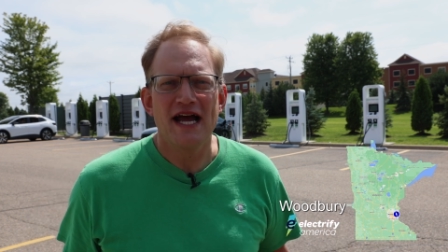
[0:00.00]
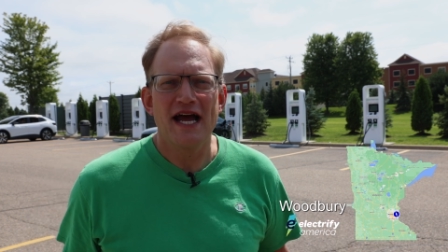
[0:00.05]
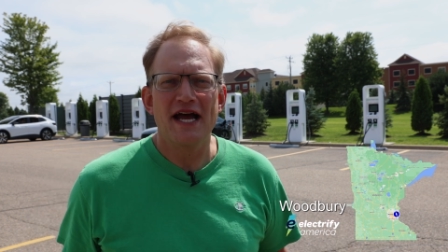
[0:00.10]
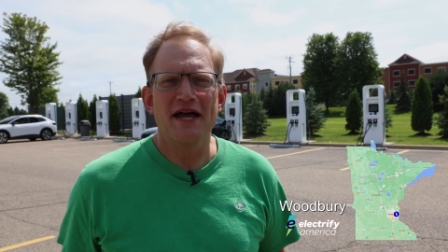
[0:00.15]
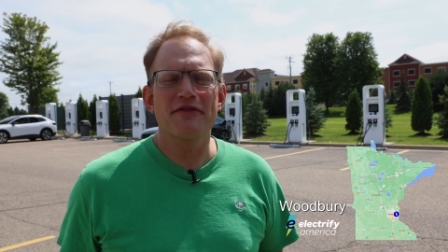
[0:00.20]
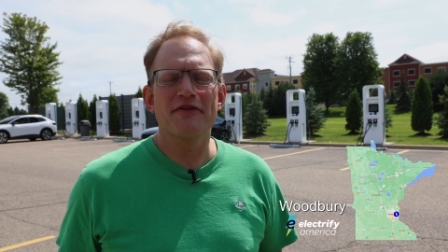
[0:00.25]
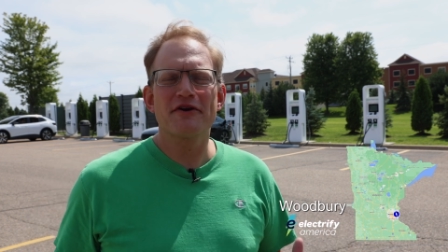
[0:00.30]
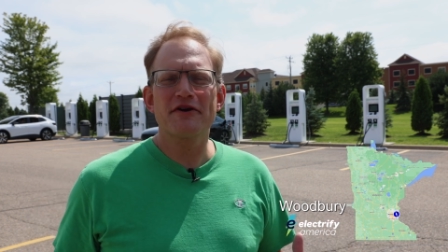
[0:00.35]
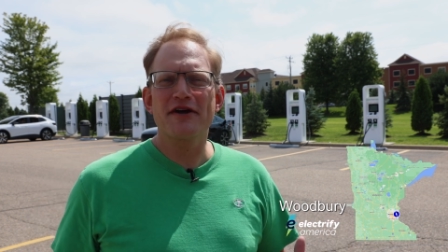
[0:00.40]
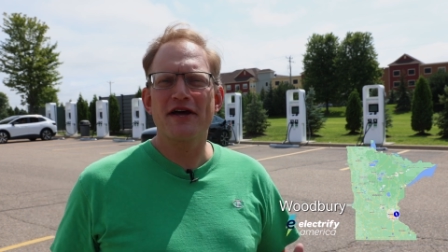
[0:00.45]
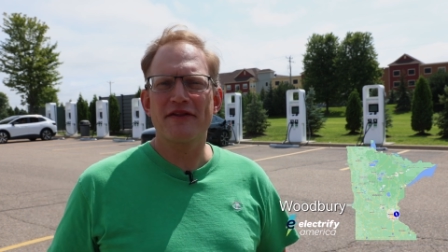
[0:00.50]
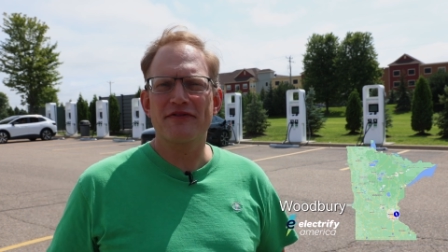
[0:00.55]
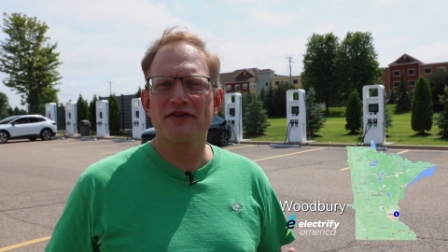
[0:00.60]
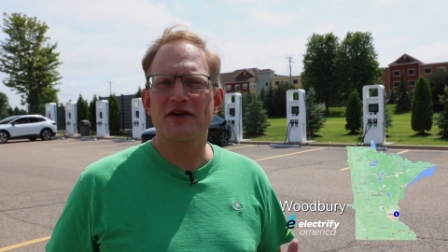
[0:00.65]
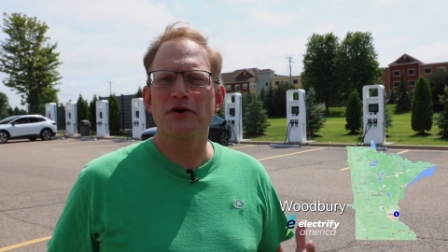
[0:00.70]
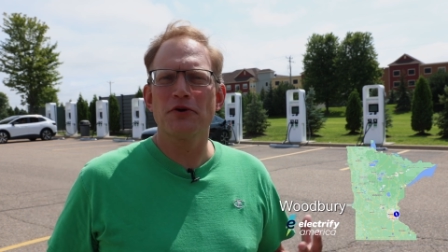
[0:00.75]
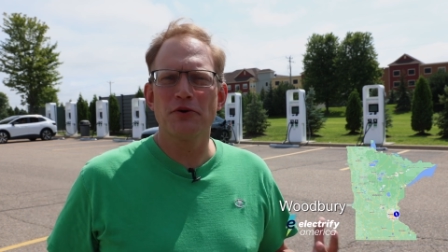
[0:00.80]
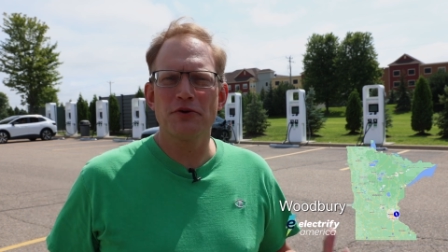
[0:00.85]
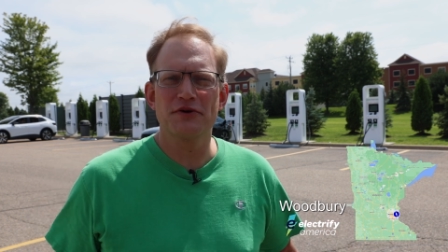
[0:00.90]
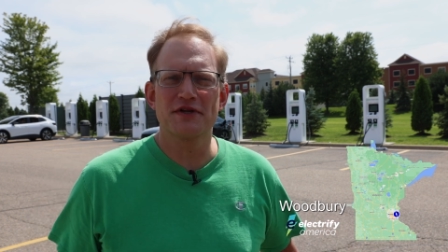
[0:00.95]
And they're not
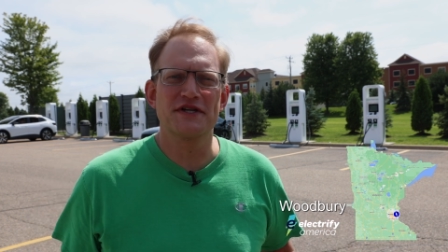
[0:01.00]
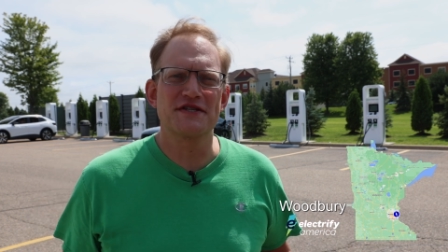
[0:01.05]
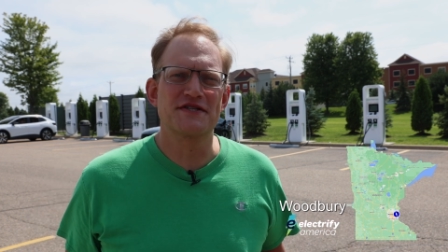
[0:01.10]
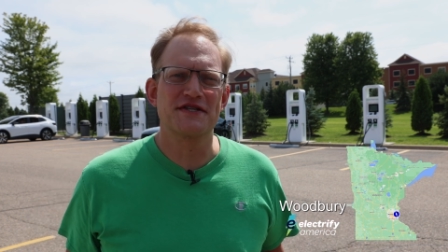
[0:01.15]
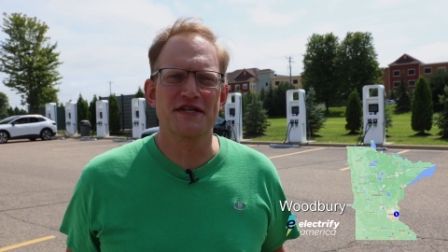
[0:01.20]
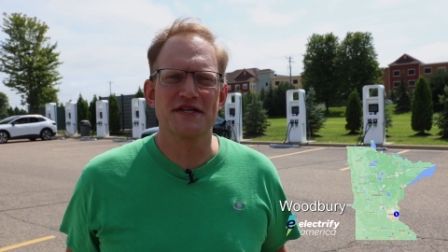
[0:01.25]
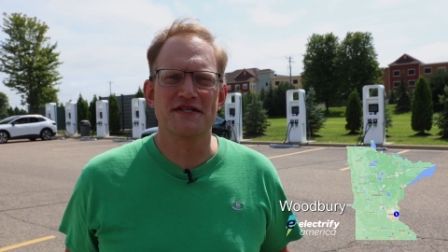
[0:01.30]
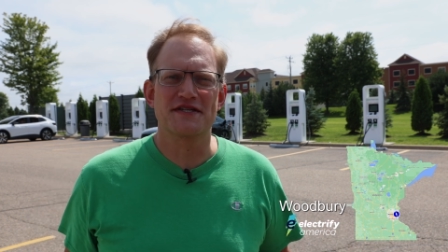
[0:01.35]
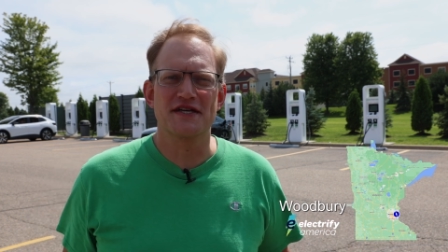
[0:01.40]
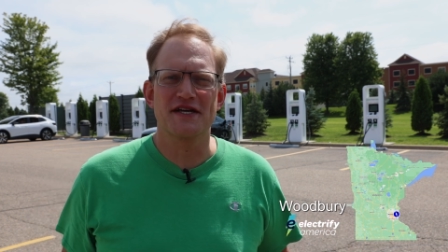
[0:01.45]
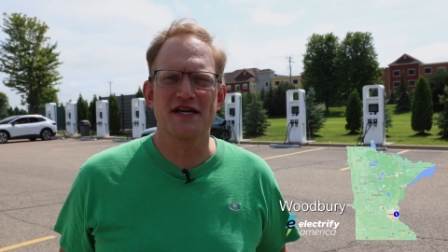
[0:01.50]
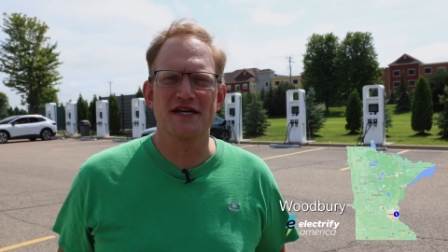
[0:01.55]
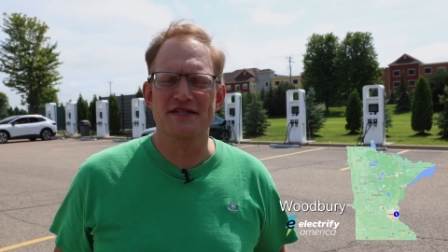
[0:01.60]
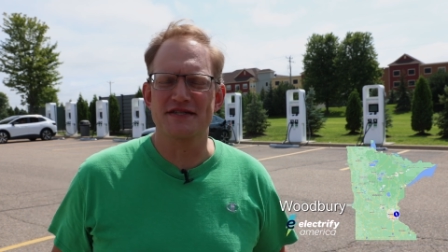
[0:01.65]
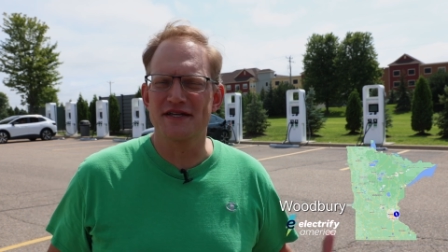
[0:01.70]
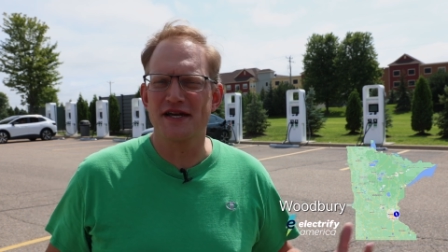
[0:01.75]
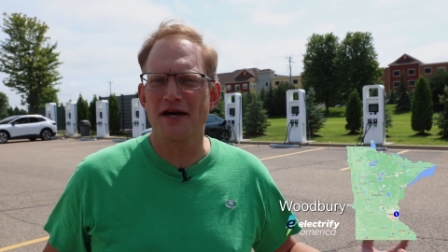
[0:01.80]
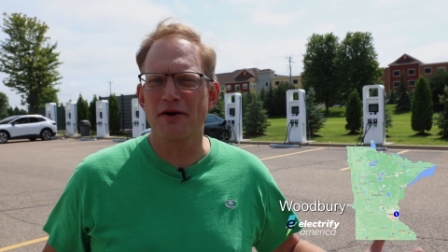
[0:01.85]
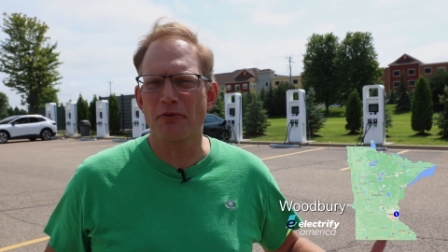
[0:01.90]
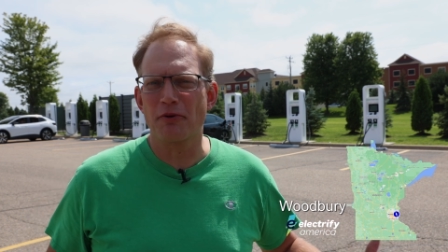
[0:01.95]
the only CCS
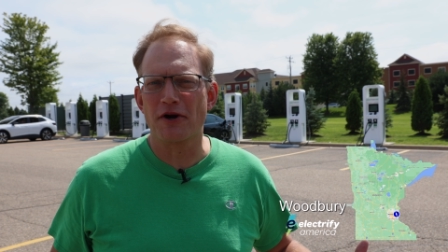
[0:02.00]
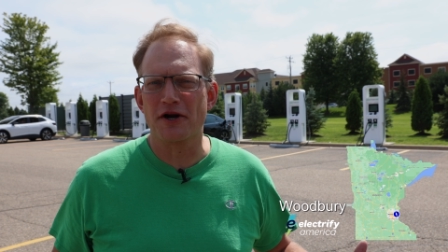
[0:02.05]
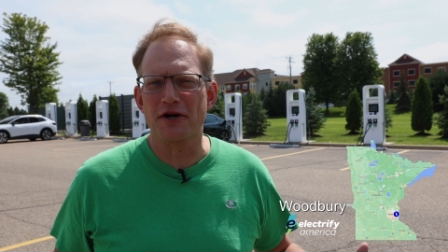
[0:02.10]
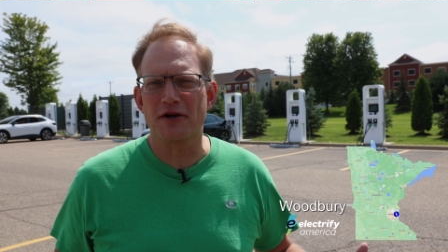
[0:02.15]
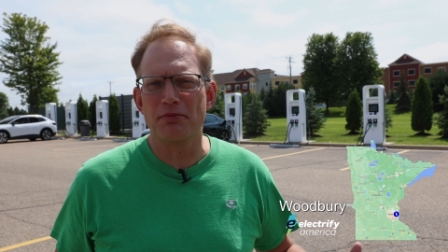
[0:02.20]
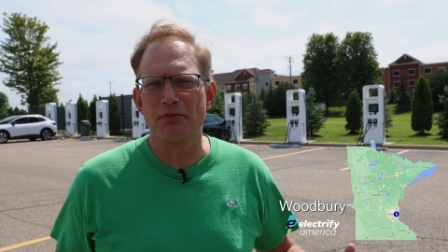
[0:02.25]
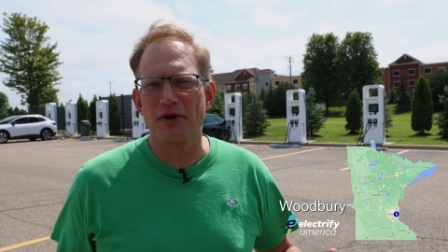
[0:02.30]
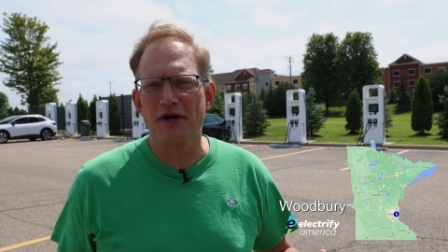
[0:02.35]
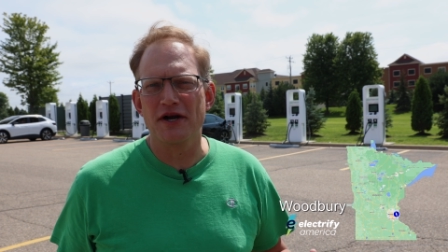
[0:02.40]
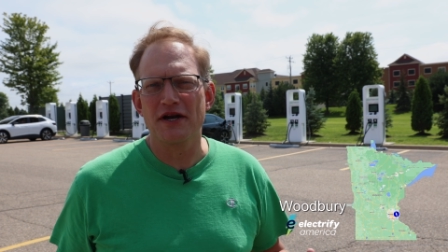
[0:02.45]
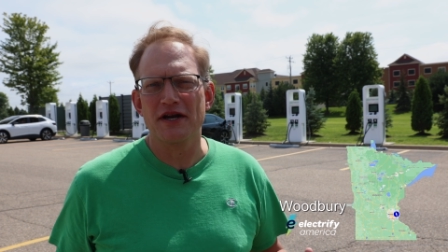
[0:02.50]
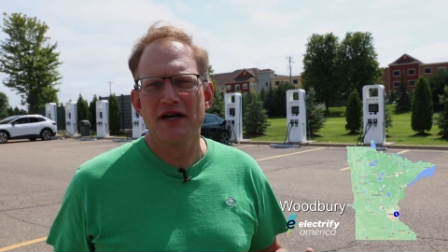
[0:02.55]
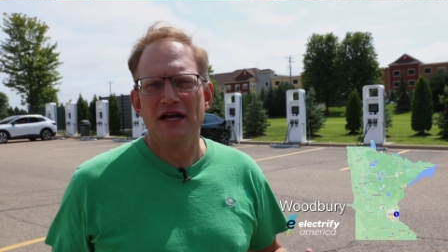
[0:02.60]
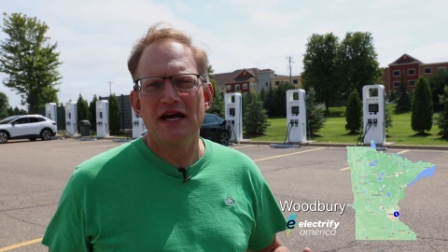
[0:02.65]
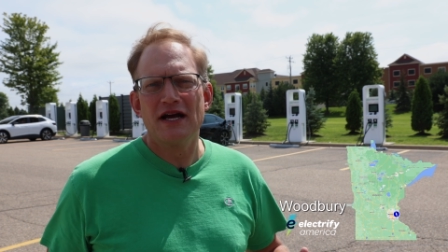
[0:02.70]
network, but